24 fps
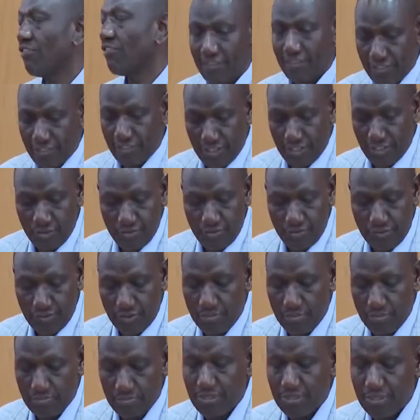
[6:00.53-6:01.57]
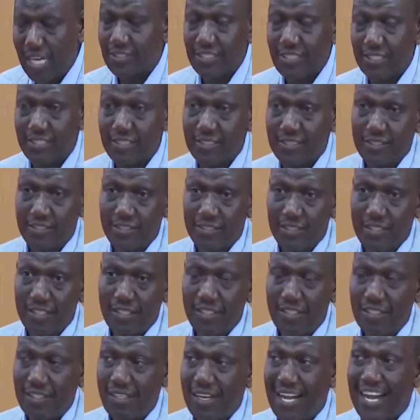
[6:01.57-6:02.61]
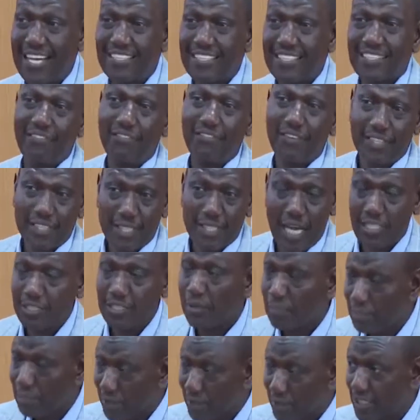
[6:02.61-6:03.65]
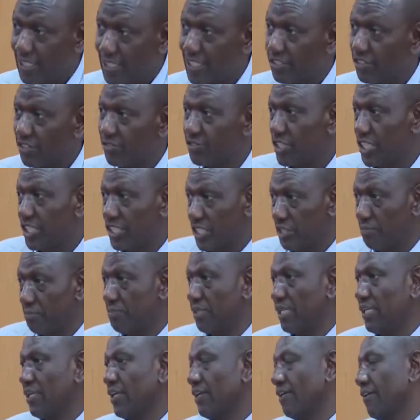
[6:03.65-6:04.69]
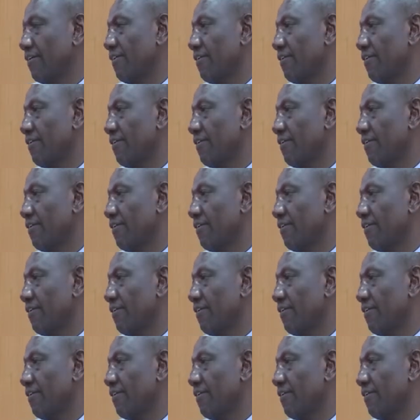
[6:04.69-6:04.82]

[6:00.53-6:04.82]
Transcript: revenue from taxes as a percentage of GDP.